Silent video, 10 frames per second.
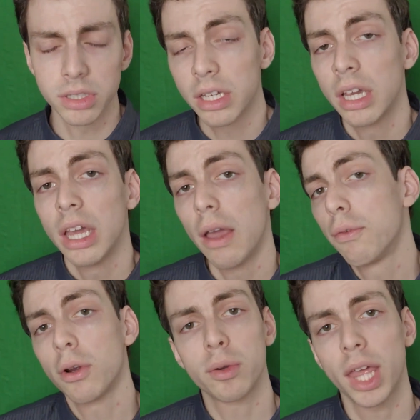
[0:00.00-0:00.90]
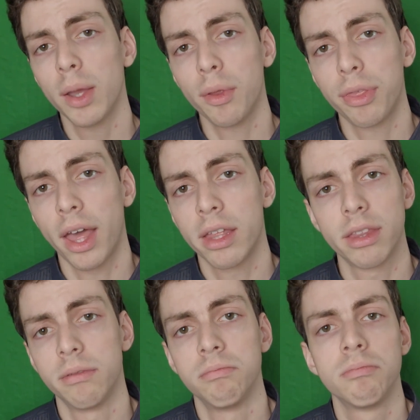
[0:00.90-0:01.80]
and if you're okay with
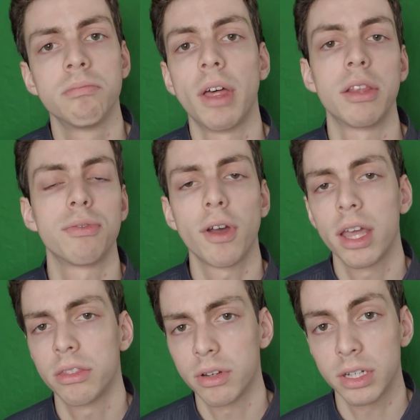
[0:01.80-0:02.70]
that, then that's fine.